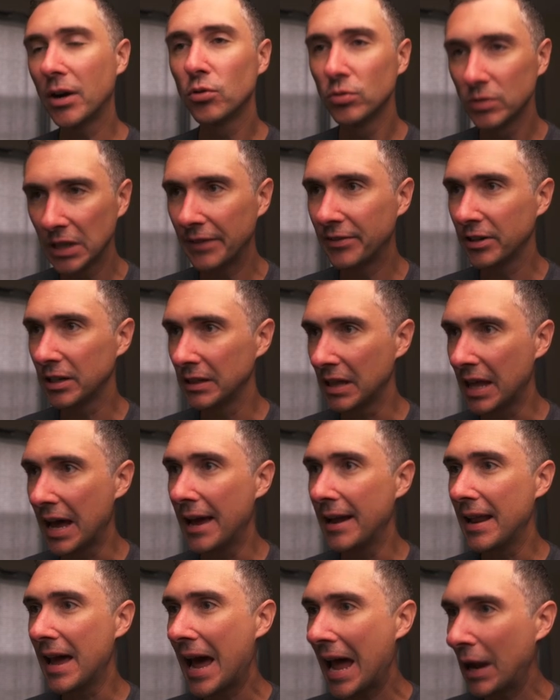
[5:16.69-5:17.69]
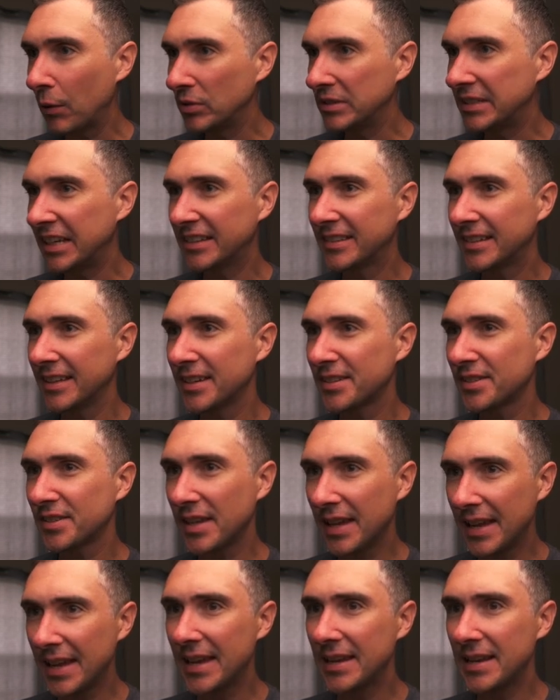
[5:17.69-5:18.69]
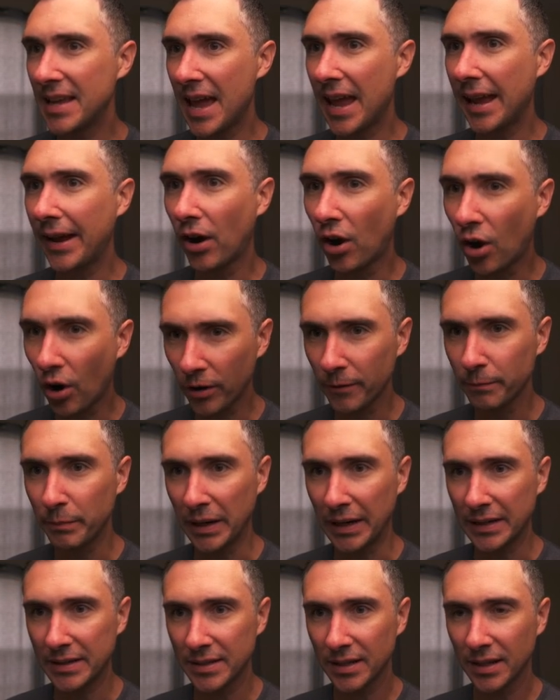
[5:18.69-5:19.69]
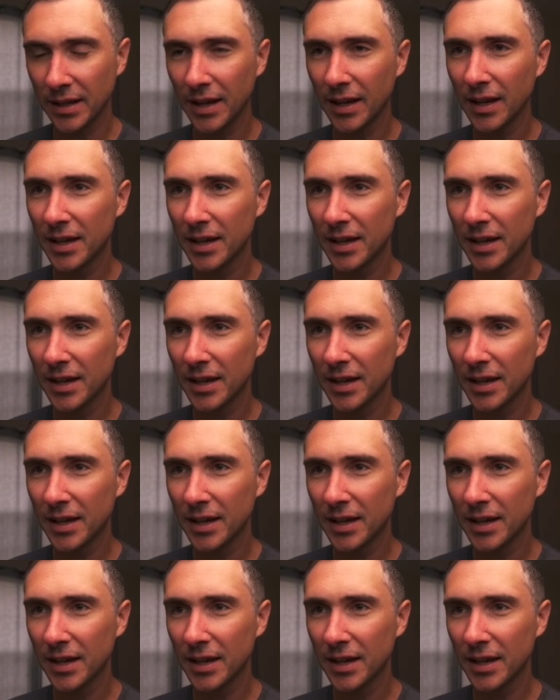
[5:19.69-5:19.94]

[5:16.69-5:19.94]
Love it a lot. I would get this in a heartbeat.